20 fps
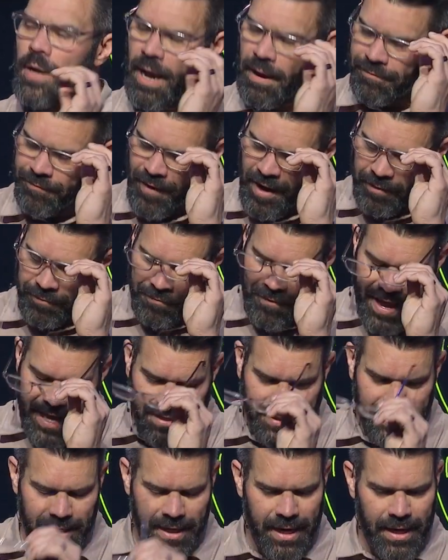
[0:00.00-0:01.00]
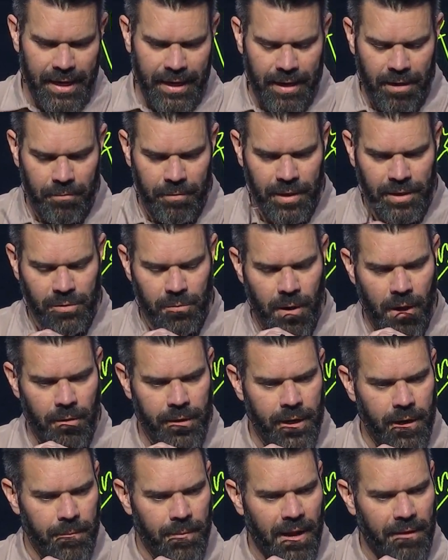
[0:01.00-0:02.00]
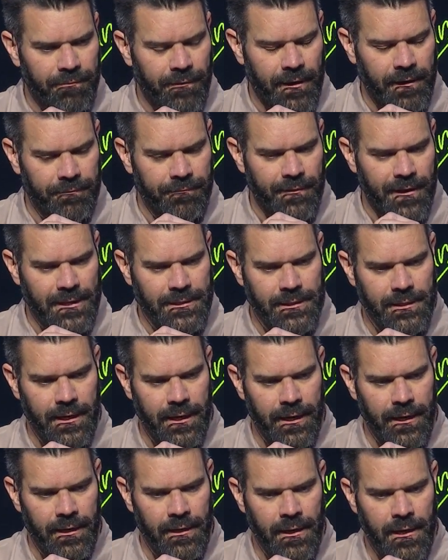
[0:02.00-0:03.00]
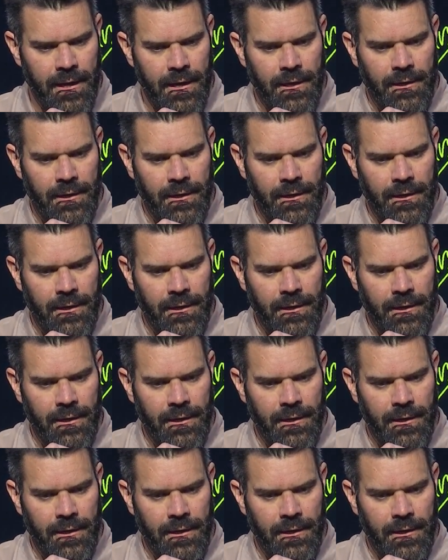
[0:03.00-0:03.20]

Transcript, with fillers: Now, I find fascinating, I don't want to dwell here, but I find it fascinating